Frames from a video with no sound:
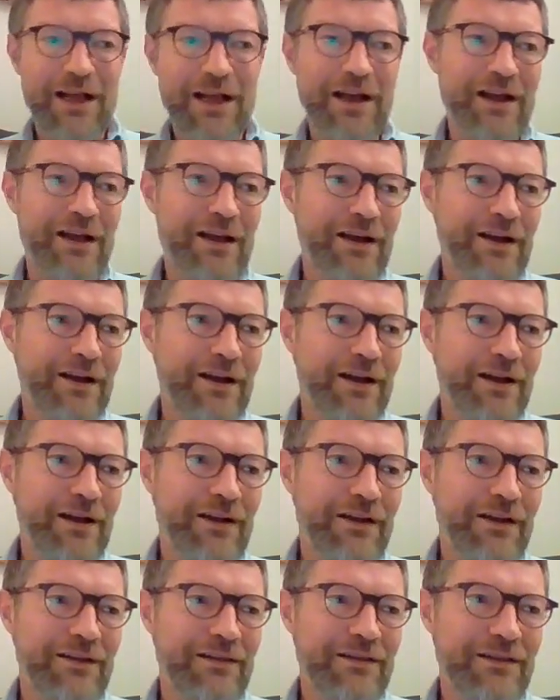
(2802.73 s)

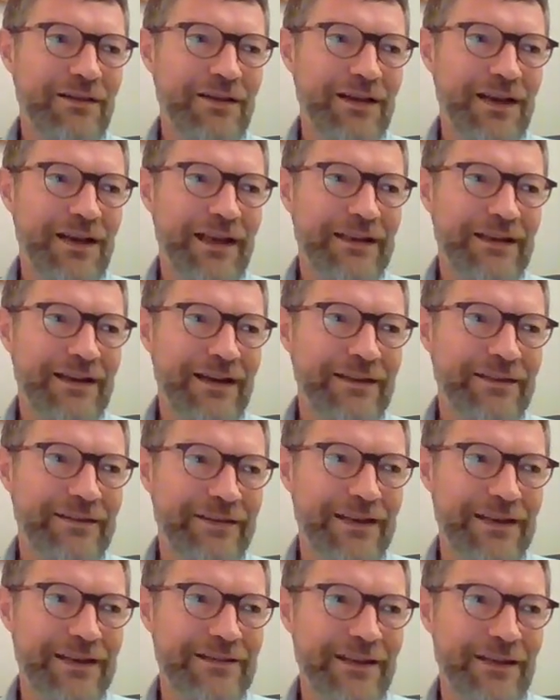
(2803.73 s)
And I
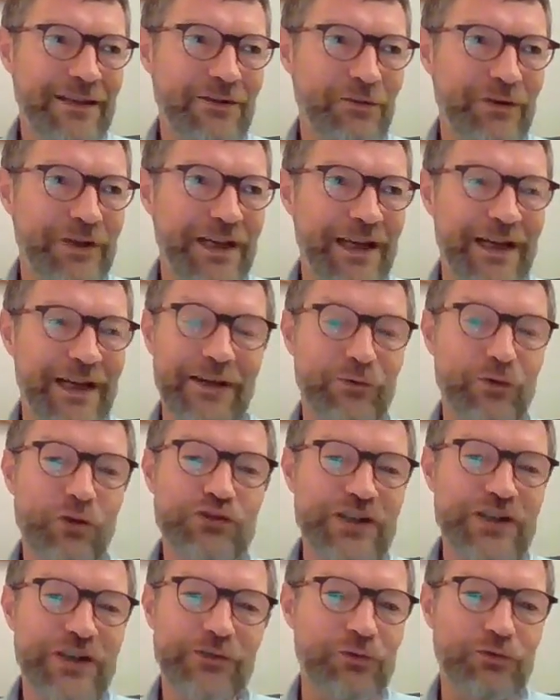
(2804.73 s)
think that, okay, I have no
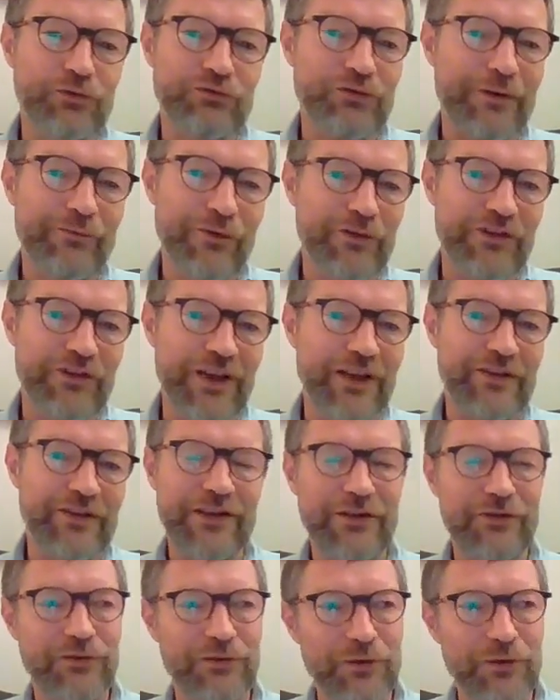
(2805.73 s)
chance to travel there
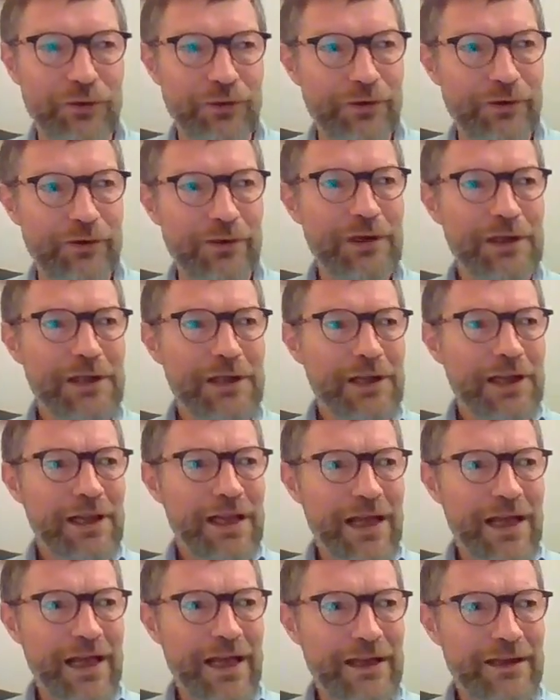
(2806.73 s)
this year.
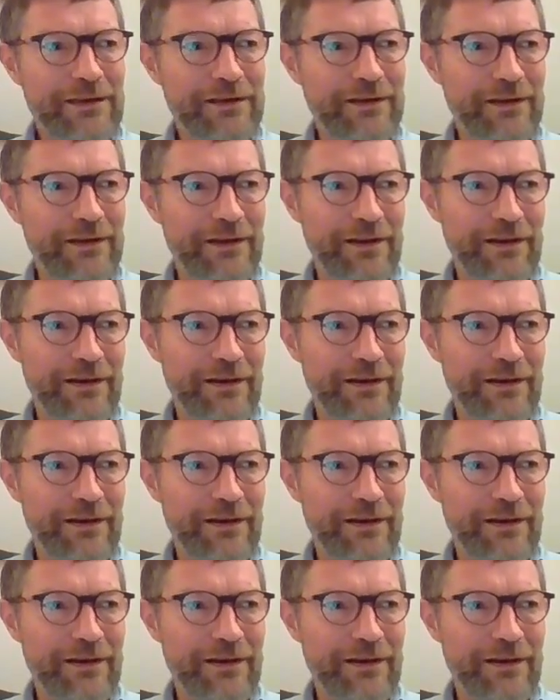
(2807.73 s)
And